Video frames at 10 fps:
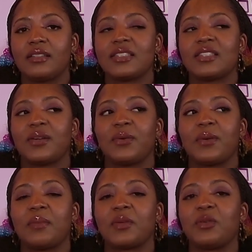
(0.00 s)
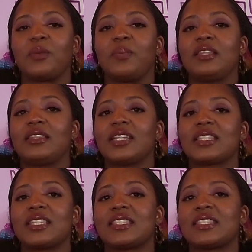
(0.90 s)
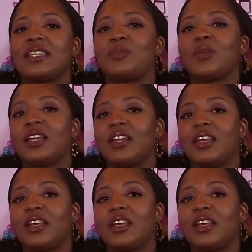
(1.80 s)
So I'm going to repeat this because it said in the beginning,